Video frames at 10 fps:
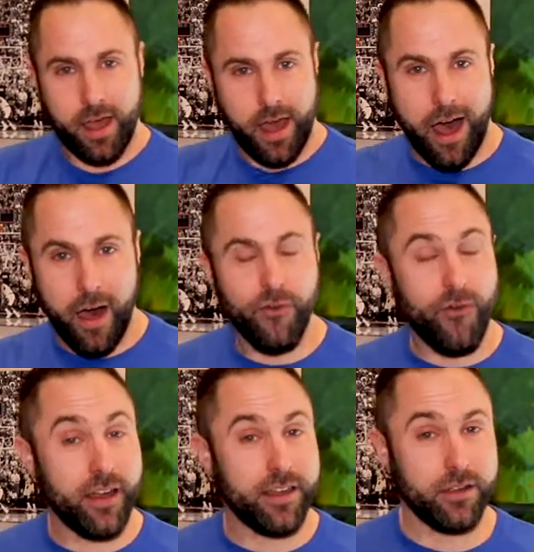How
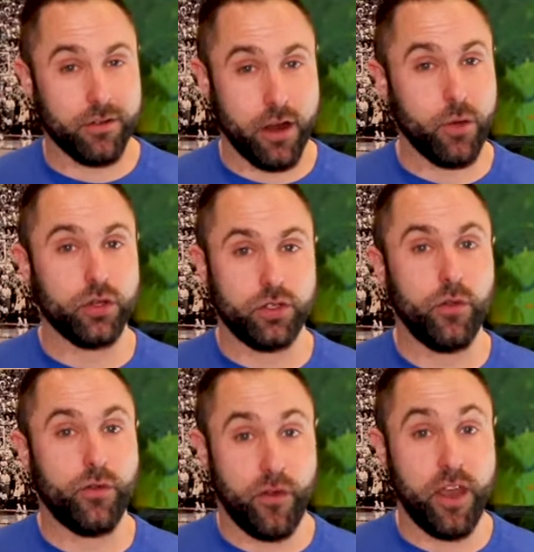fucking great would
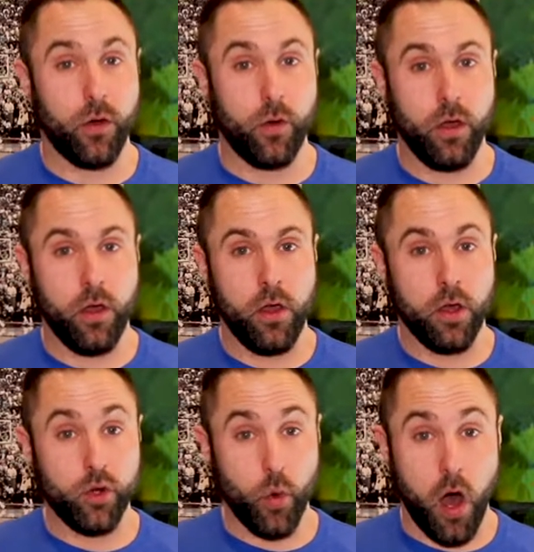you feel?
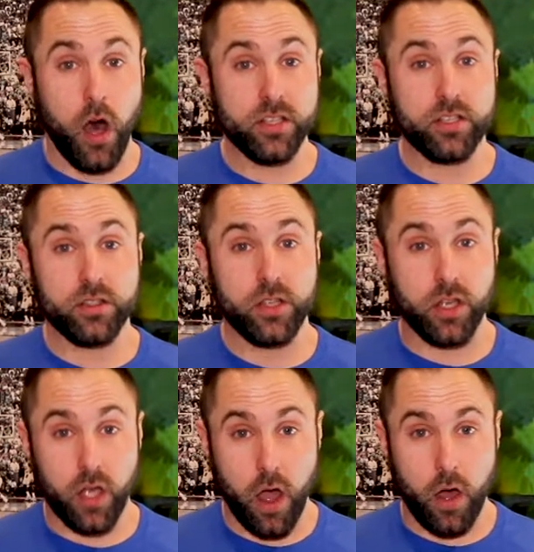You asked the
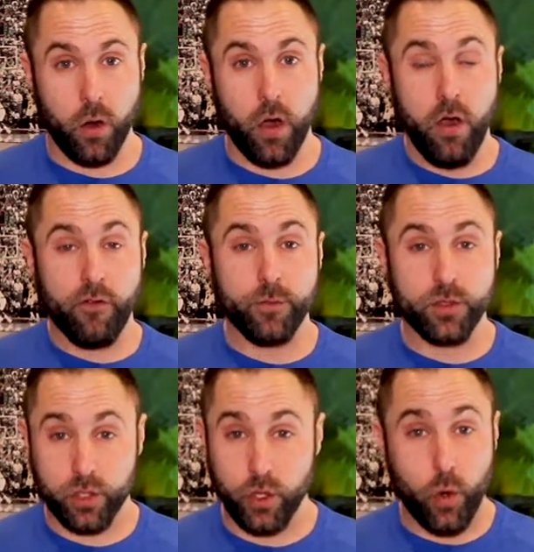girl from
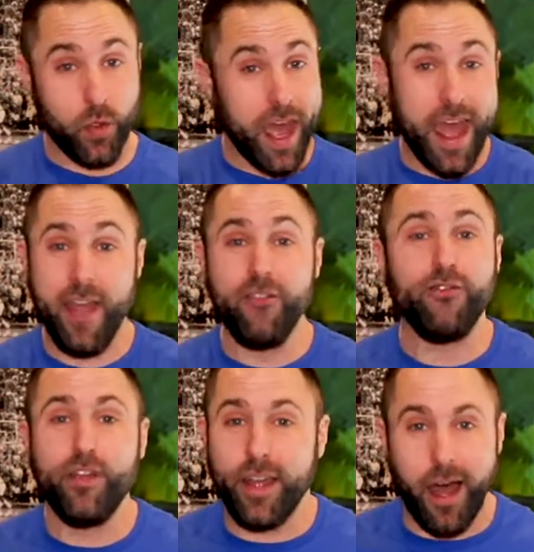school that
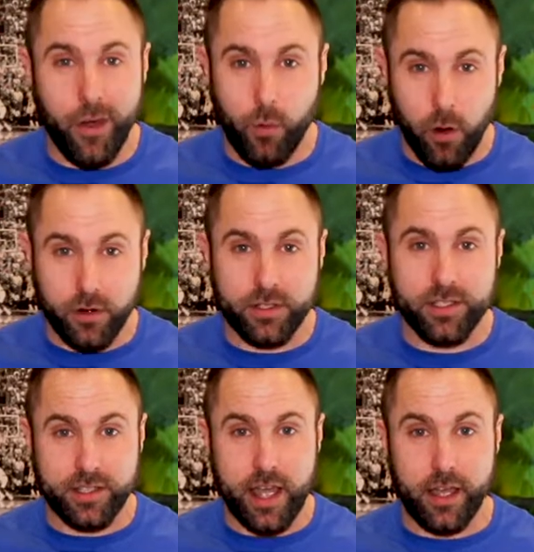every guy wanted
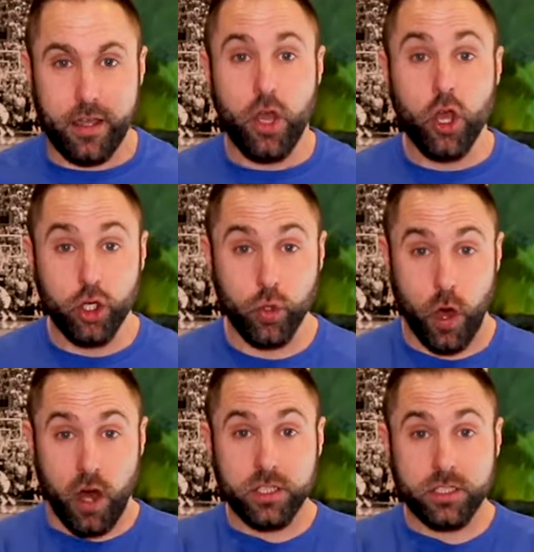to date. You
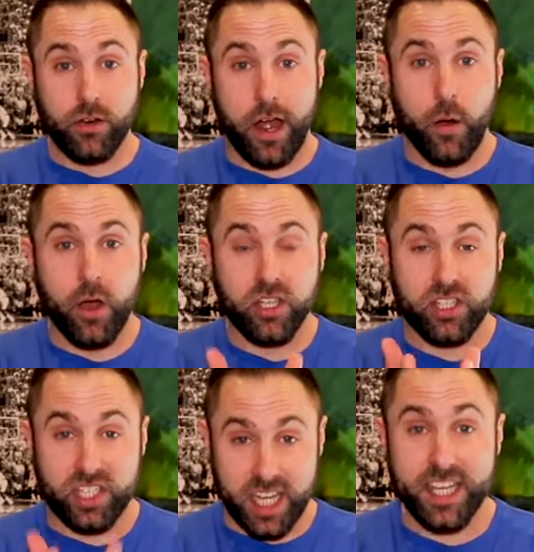asked her out,
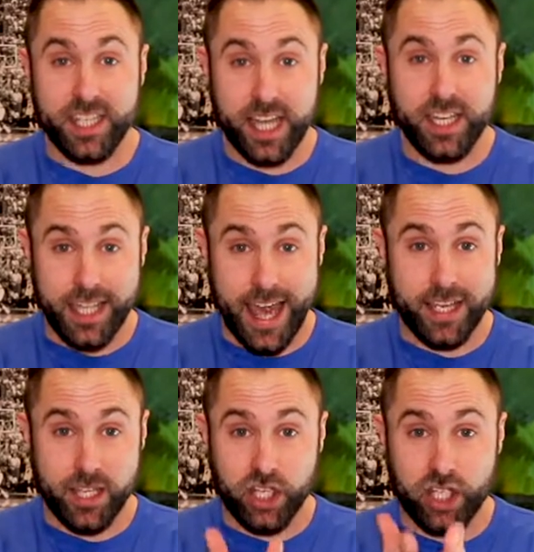she said
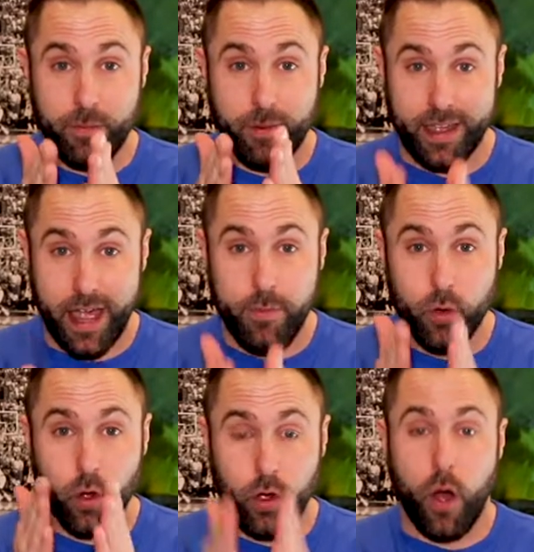yes, and she became
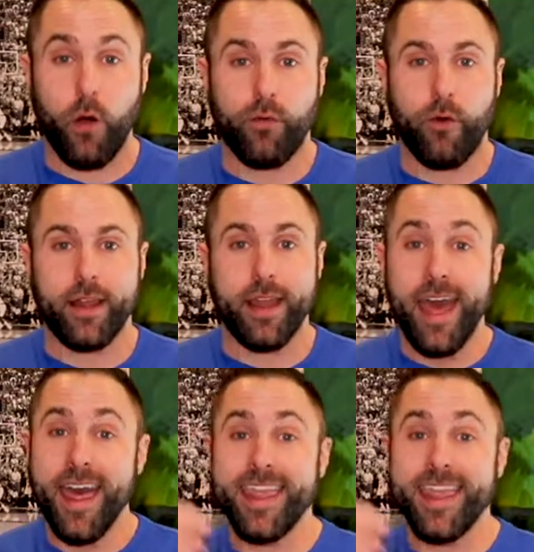your girlfriend.